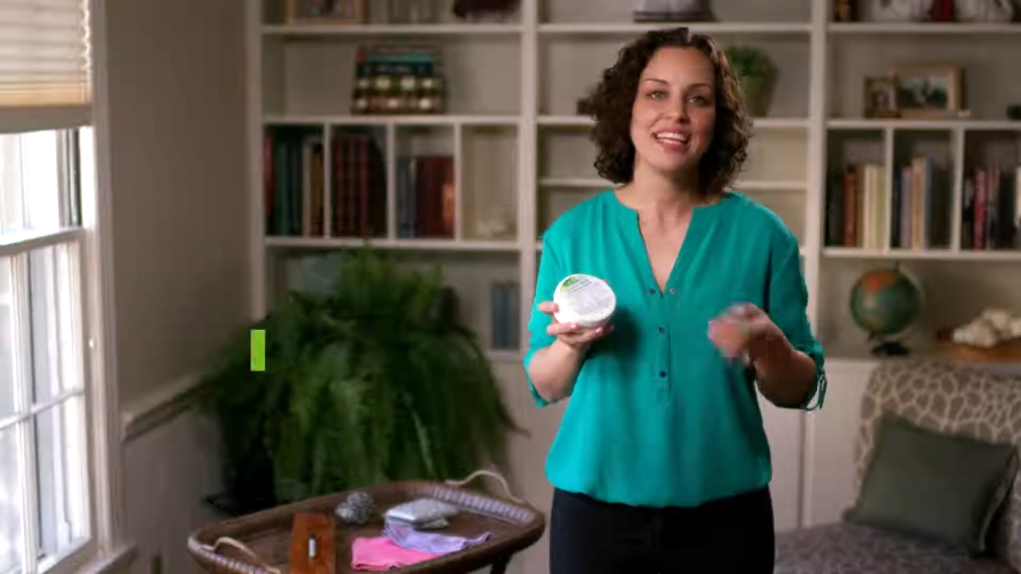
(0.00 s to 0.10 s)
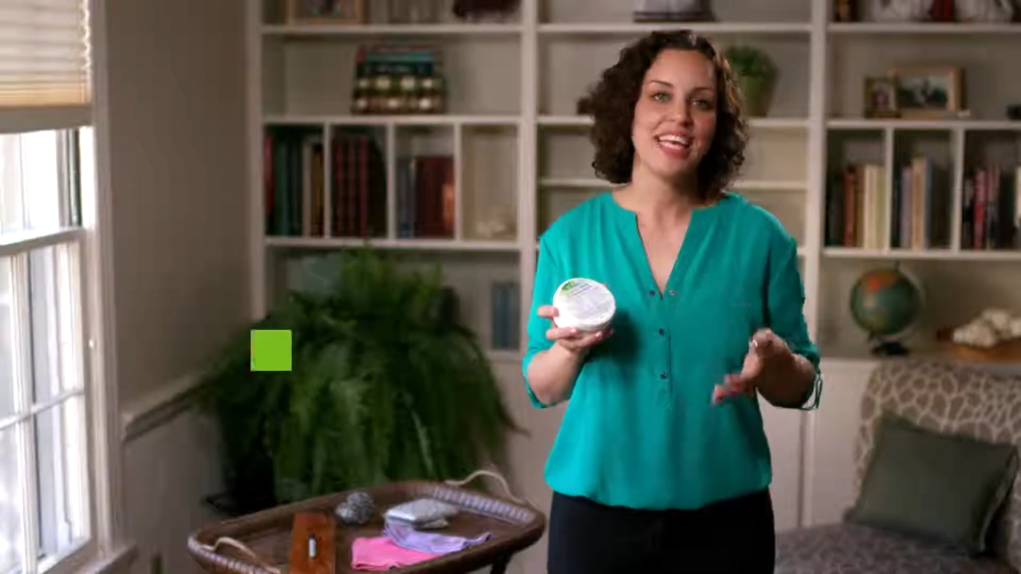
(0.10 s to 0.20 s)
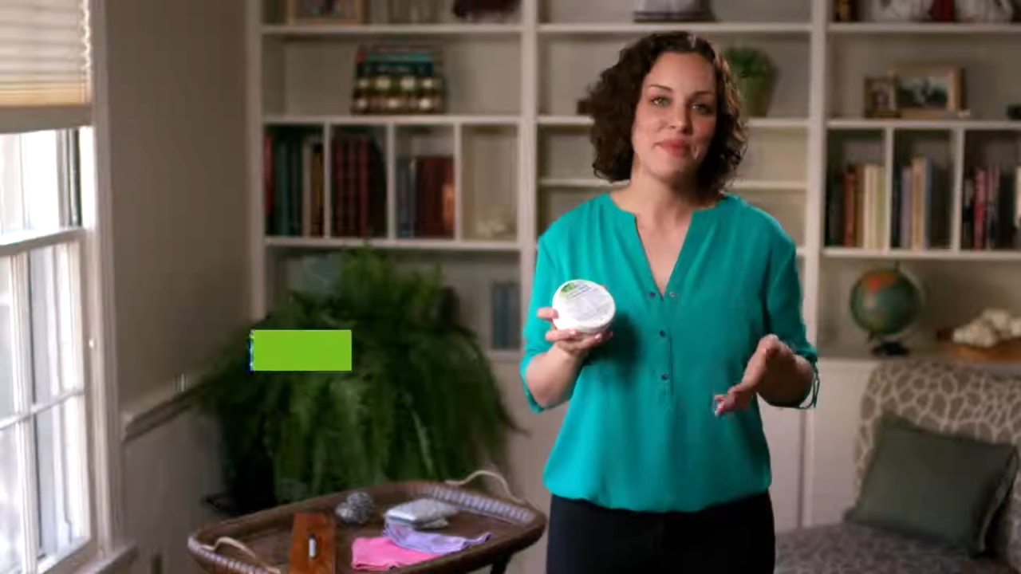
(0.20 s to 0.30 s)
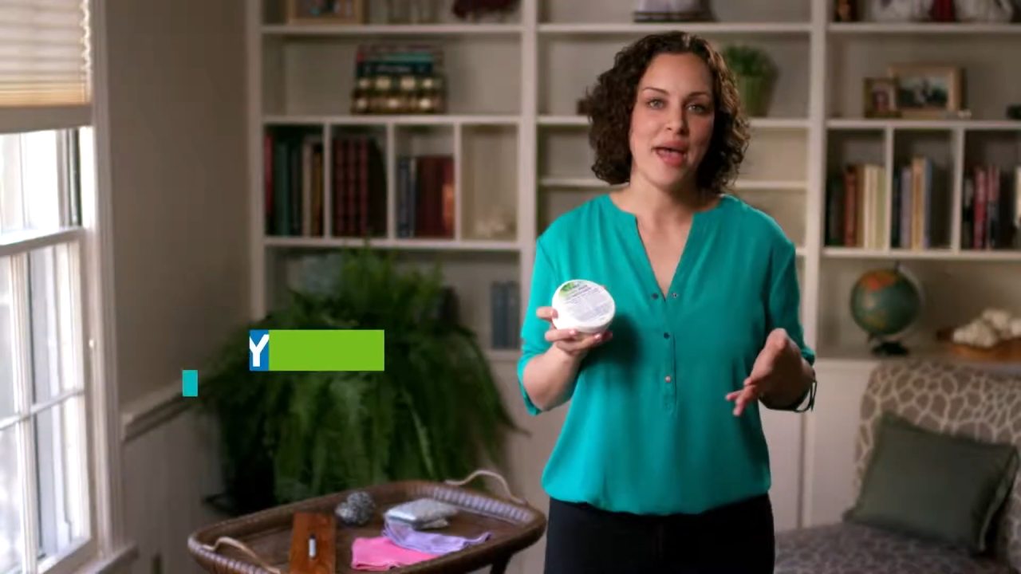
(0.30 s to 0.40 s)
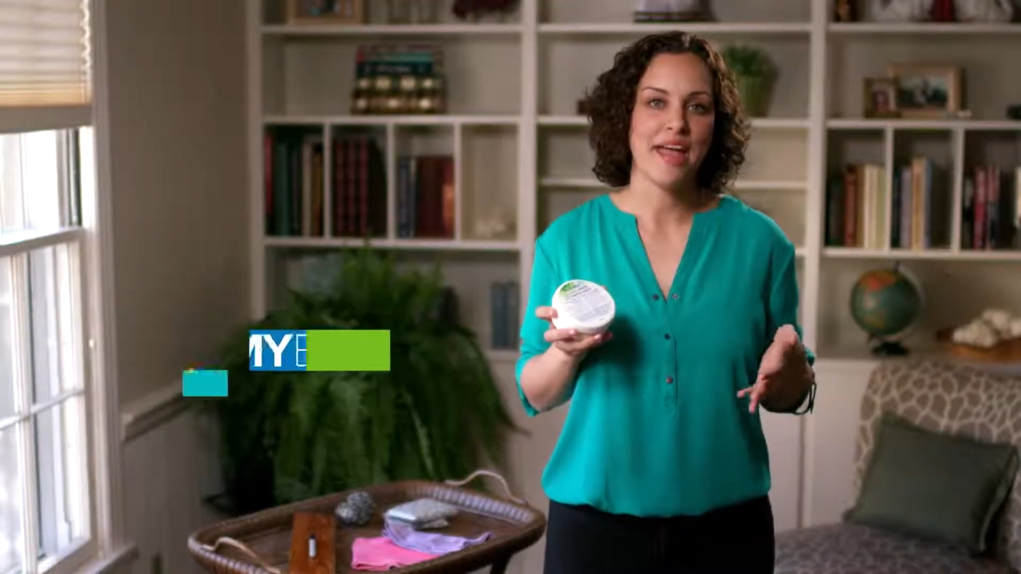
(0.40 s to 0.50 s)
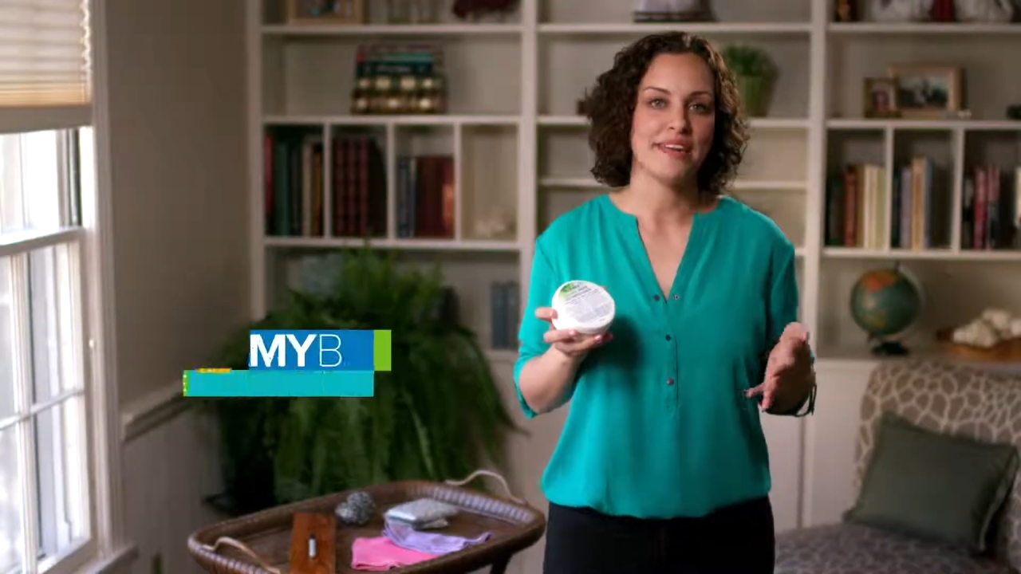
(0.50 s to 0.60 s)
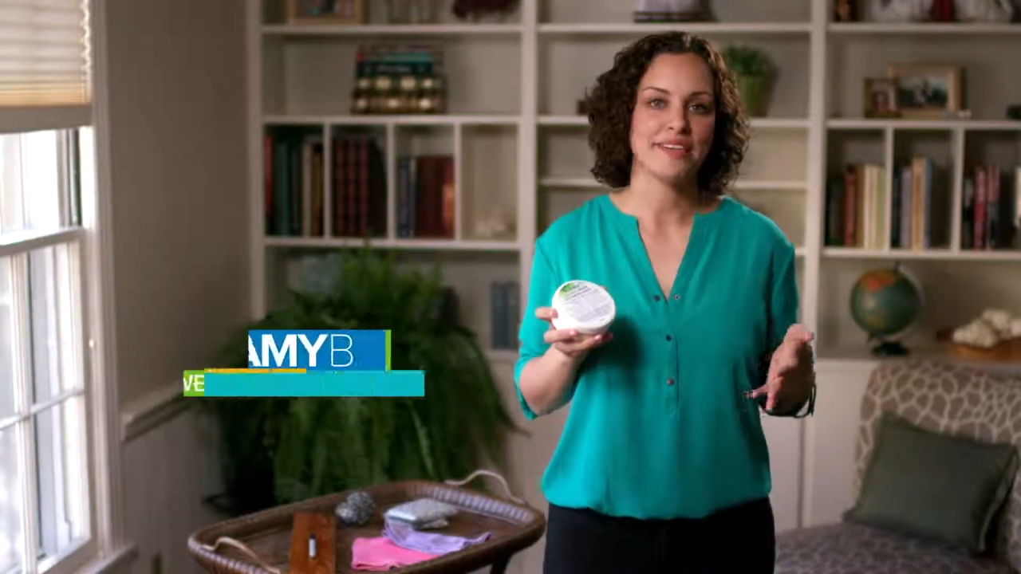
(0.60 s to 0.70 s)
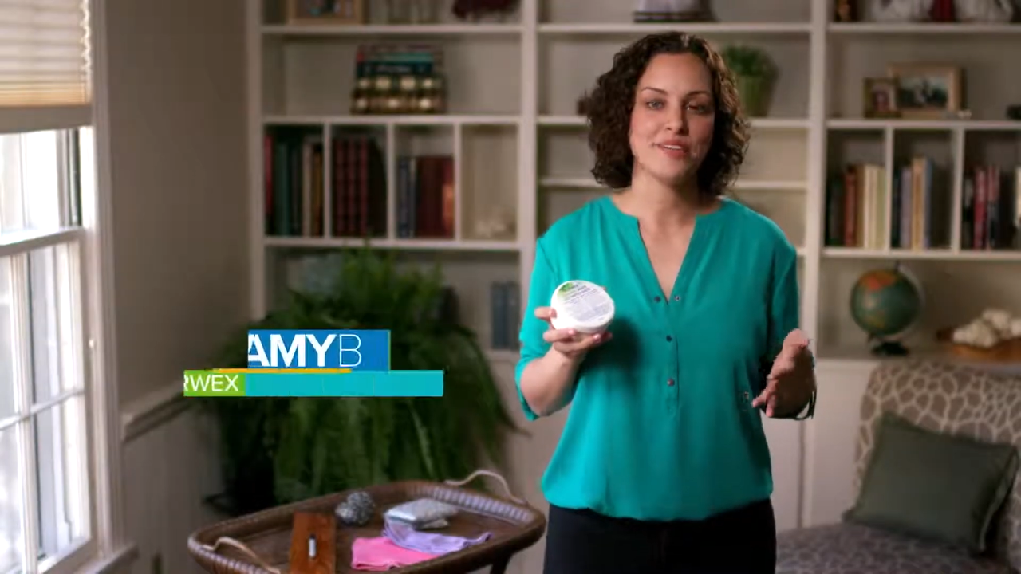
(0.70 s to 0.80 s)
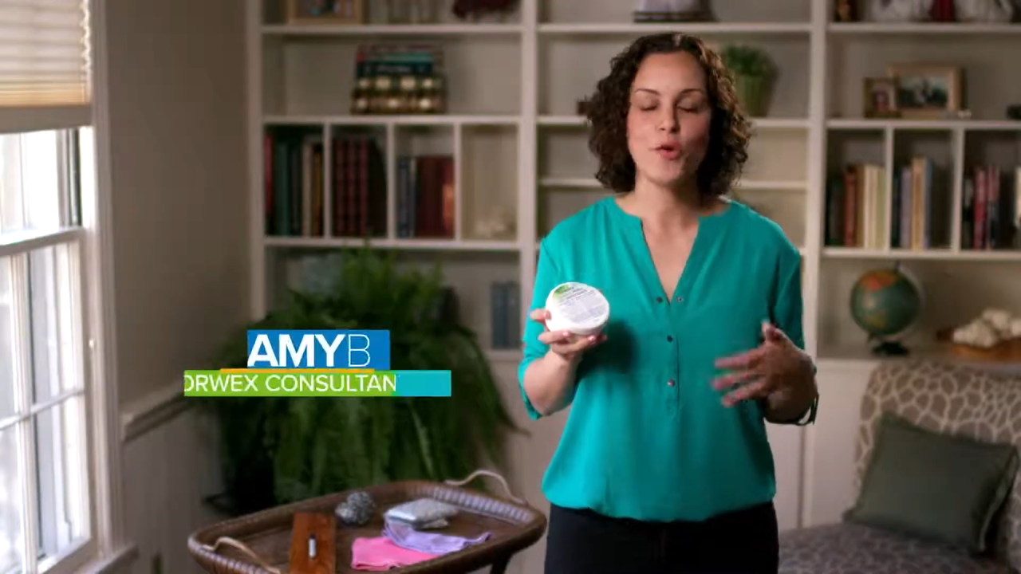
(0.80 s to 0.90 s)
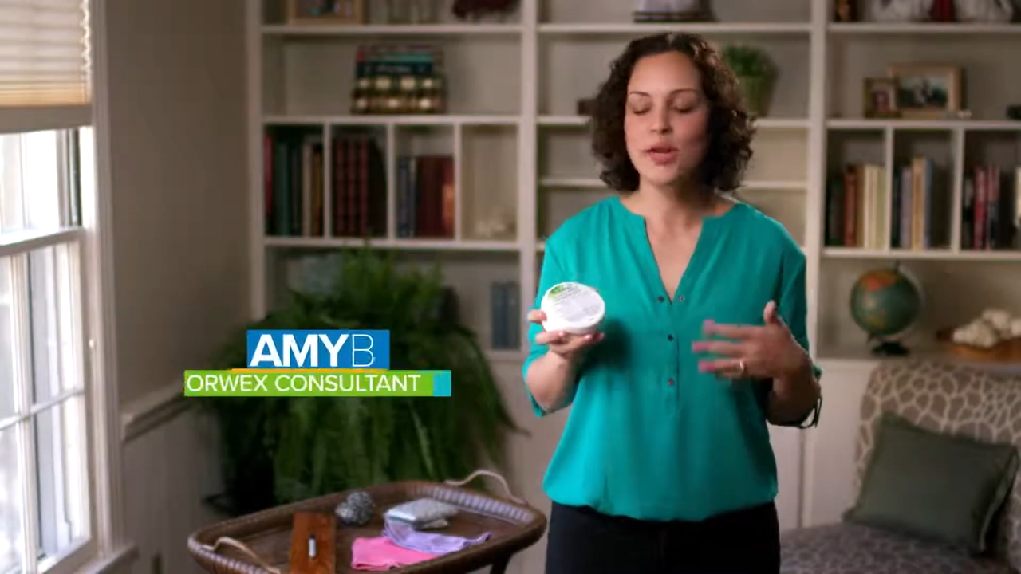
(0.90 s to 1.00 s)
Cleaning
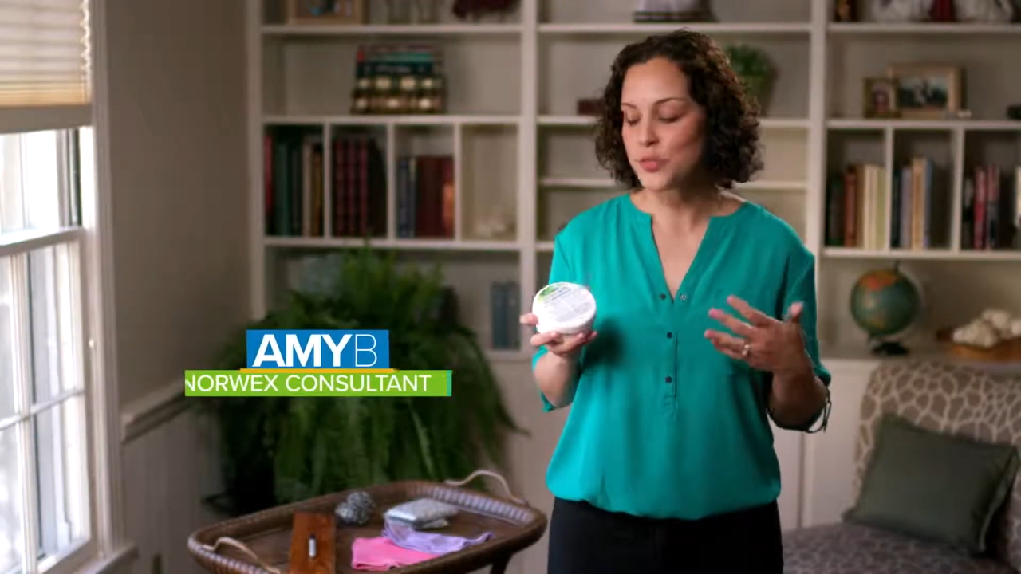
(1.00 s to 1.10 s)
paste, or